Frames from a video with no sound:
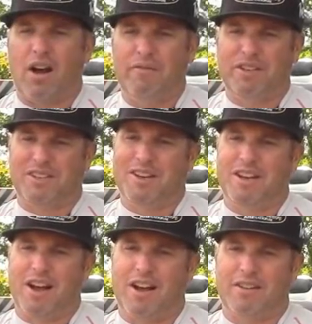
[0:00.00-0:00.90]
obviously
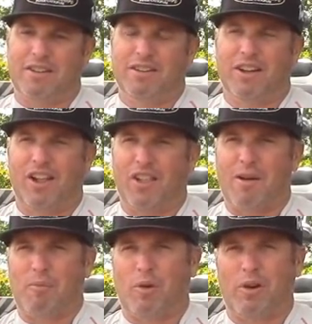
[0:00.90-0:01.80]
got a
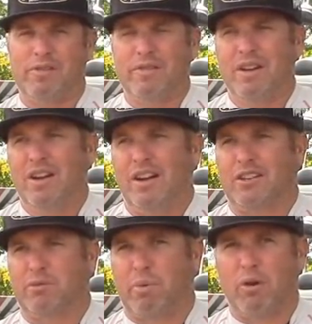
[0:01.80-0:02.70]
lot more
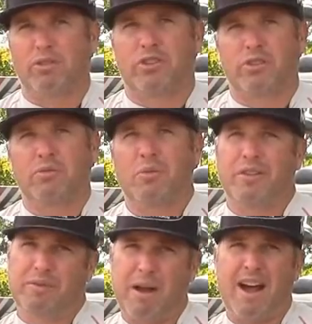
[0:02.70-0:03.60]
exposure
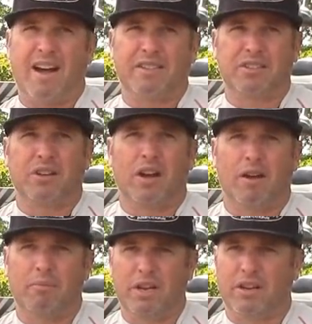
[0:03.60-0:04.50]
with bass
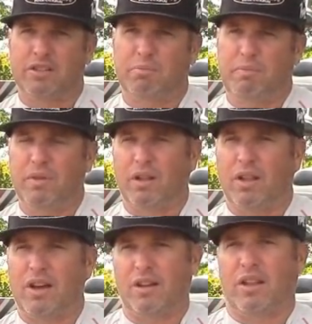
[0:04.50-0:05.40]
because a
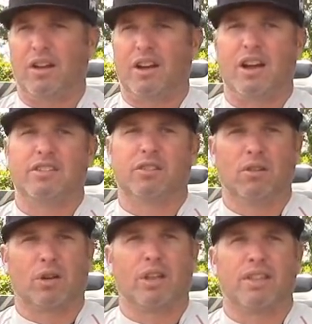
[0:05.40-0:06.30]
lot of guys
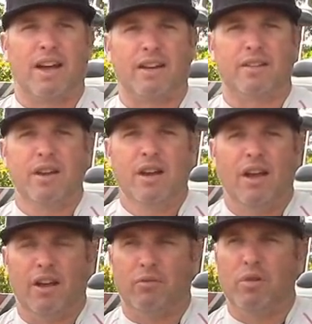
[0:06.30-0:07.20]
look at that
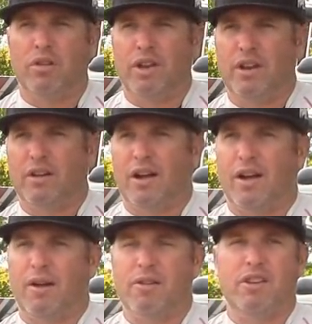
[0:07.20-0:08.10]
and really,
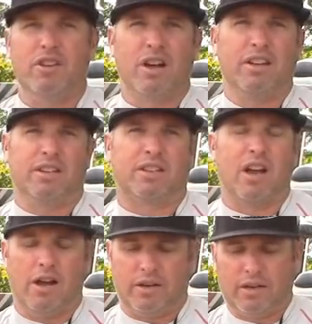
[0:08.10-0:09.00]
you
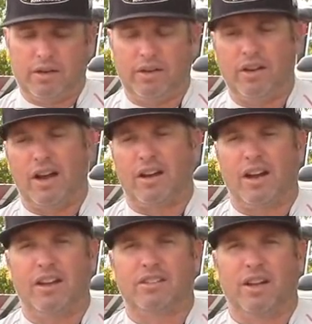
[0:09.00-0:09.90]
got
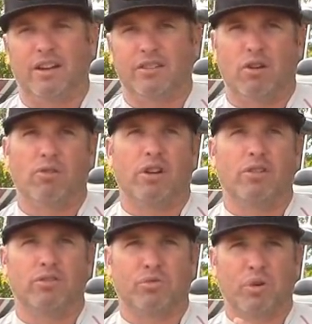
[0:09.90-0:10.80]
guys like Zona
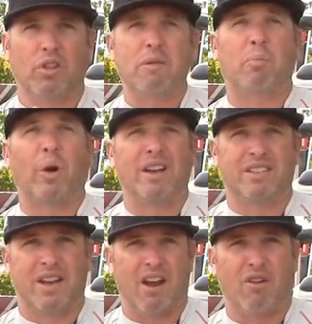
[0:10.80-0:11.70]
who's really
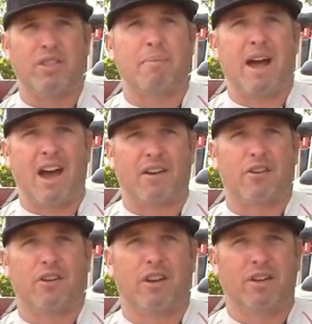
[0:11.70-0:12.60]
breaks down the
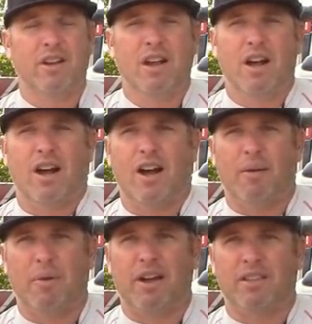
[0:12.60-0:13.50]
pattern.
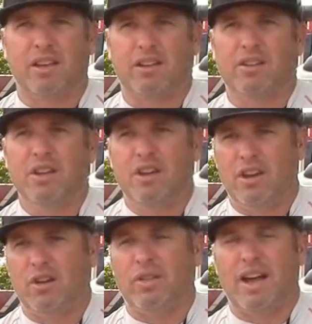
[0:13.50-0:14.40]
And I think,
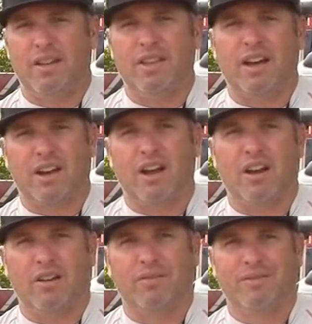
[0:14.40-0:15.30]
you know, that kind
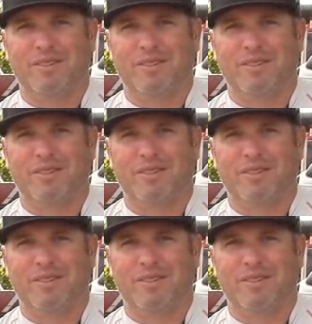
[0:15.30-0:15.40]
of